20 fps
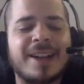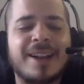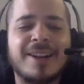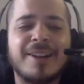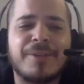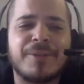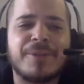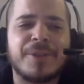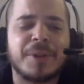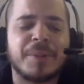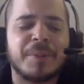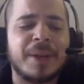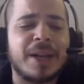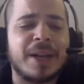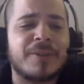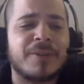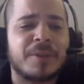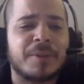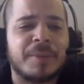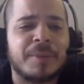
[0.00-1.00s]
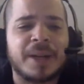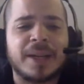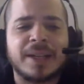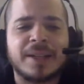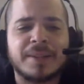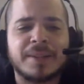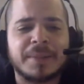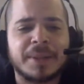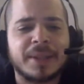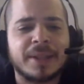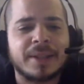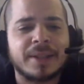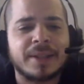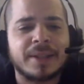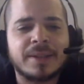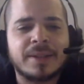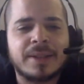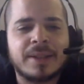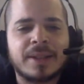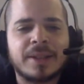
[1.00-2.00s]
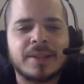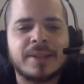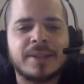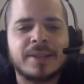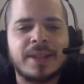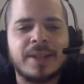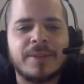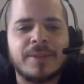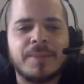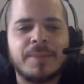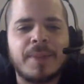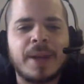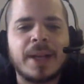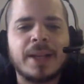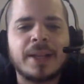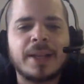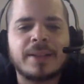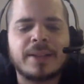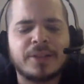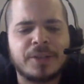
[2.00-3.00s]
I kind of feel bad for Mike, man, because Mike,